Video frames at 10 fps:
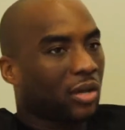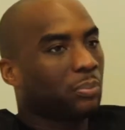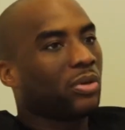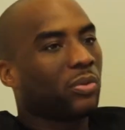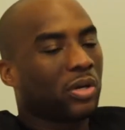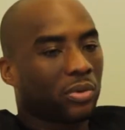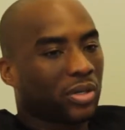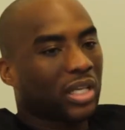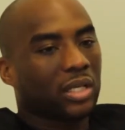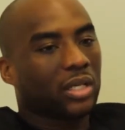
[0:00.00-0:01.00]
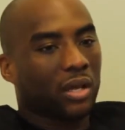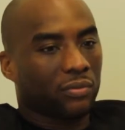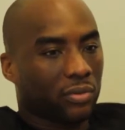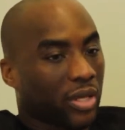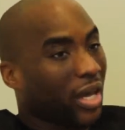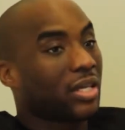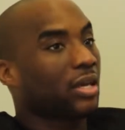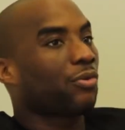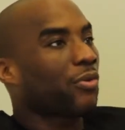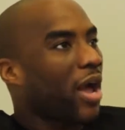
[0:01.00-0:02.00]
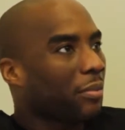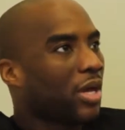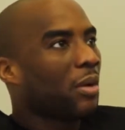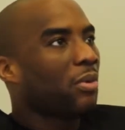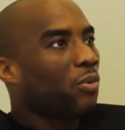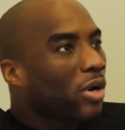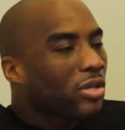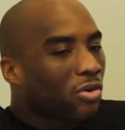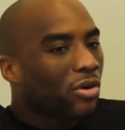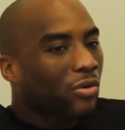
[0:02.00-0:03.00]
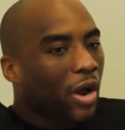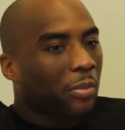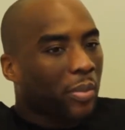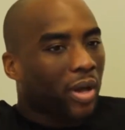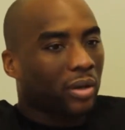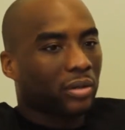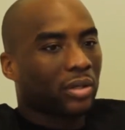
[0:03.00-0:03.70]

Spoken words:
compete with him on any level. Yeah, he can rap, but what are you going to rap about?